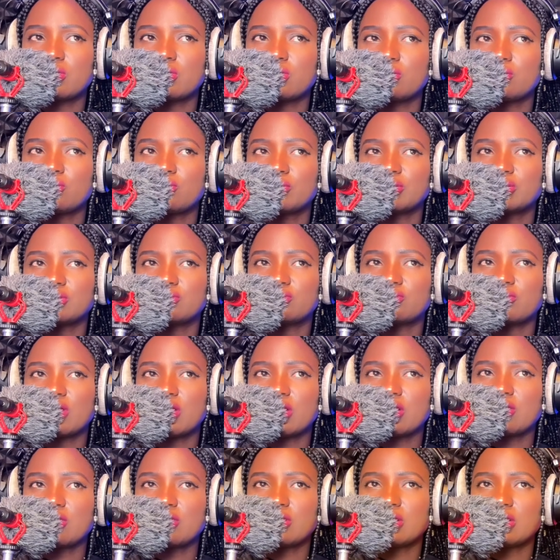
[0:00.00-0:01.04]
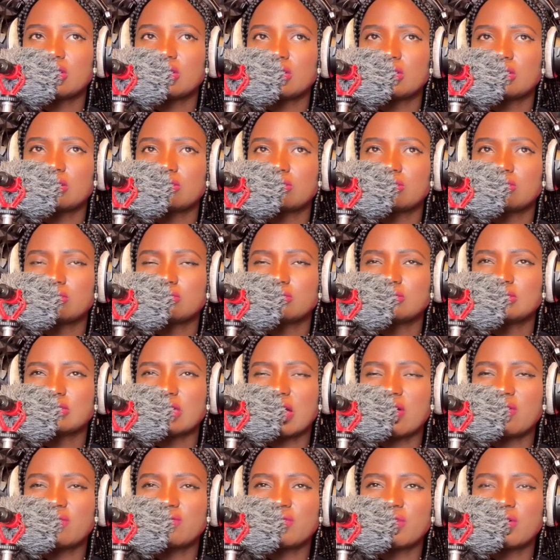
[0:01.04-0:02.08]
was very
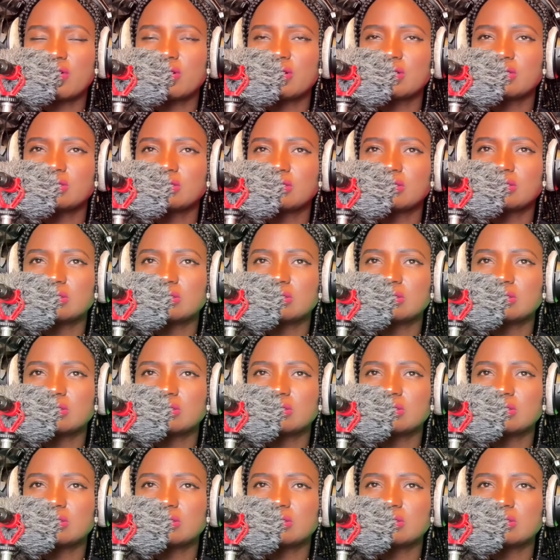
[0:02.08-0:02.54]
diverse.